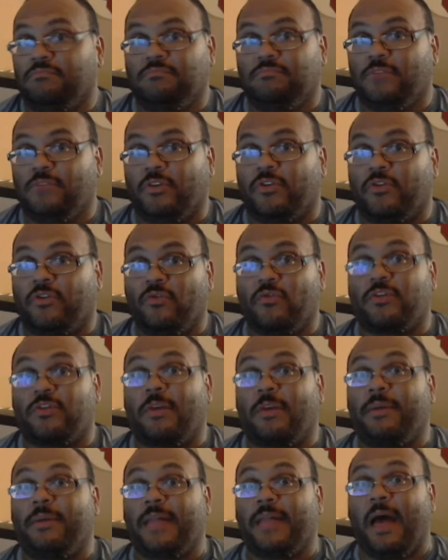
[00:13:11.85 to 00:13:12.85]
the Sooners
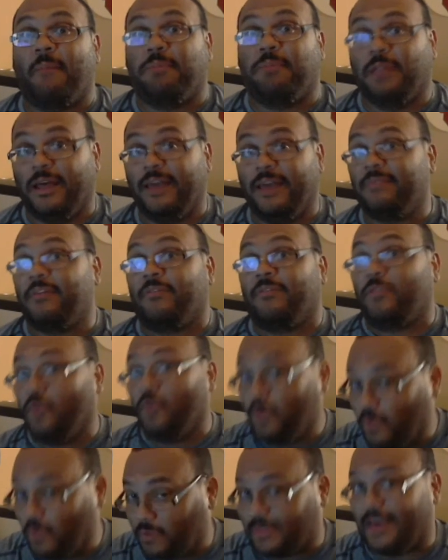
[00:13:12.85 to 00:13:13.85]
have been outplayed, and in two
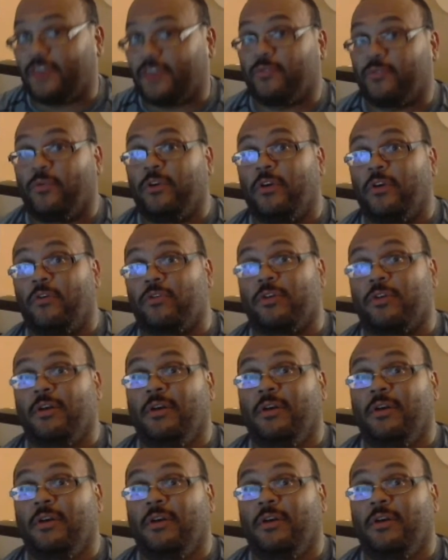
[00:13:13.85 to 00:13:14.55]
of those last 3 years,